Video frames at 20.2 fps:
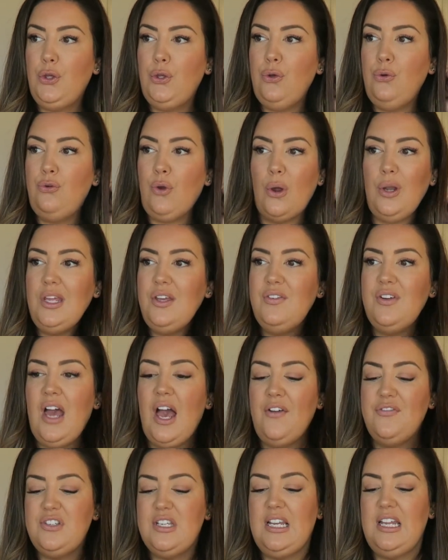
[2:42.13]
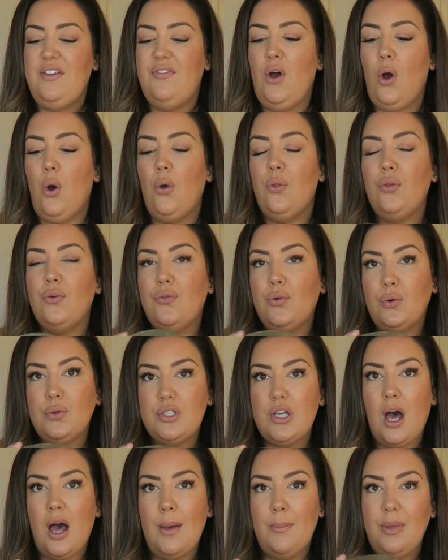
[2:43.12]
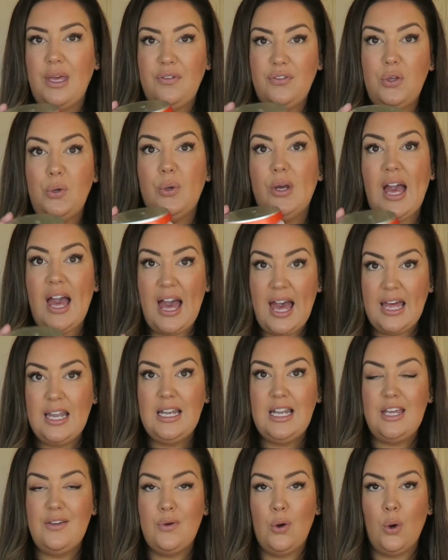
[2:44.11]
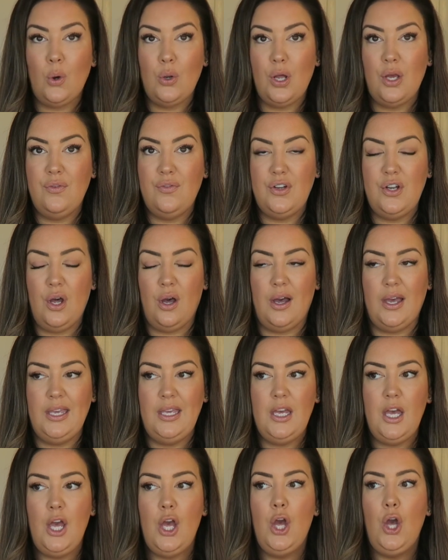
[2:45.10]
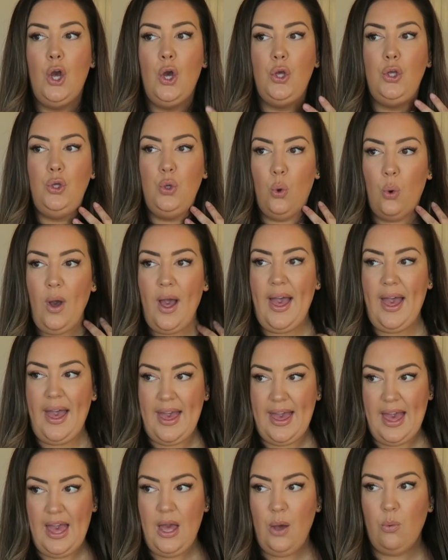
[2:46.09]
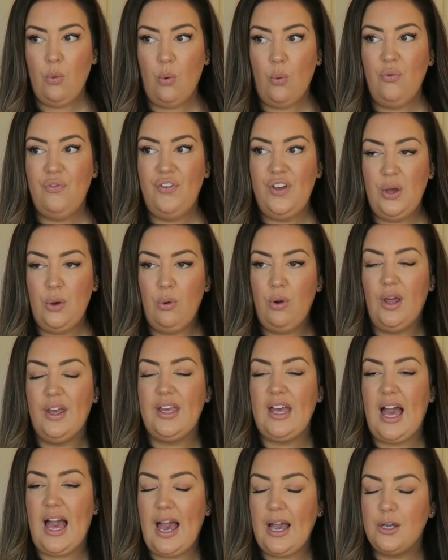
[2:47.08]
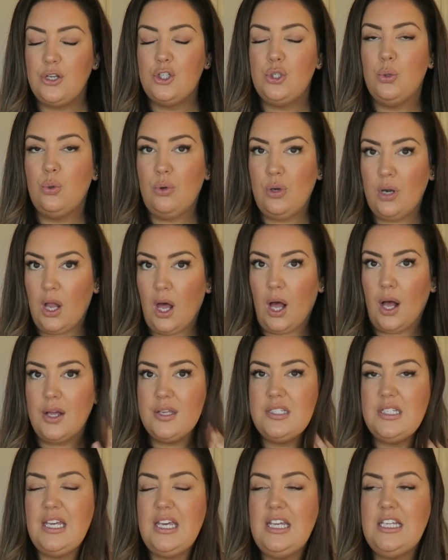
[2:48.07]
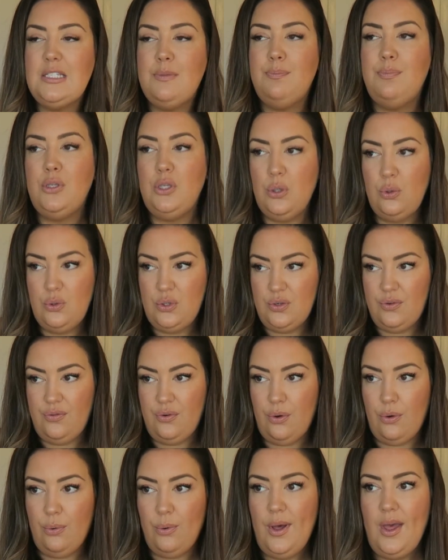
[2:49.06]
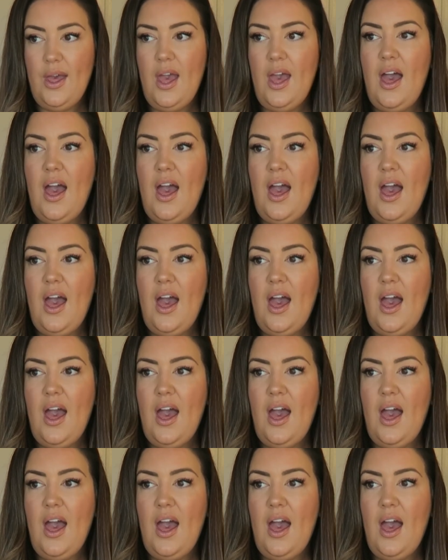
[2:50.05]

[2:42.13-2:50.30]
you don't even have to leave it on the full time, but if you can leave it on overnight, your hair will feel like actual glass. It is beautiful.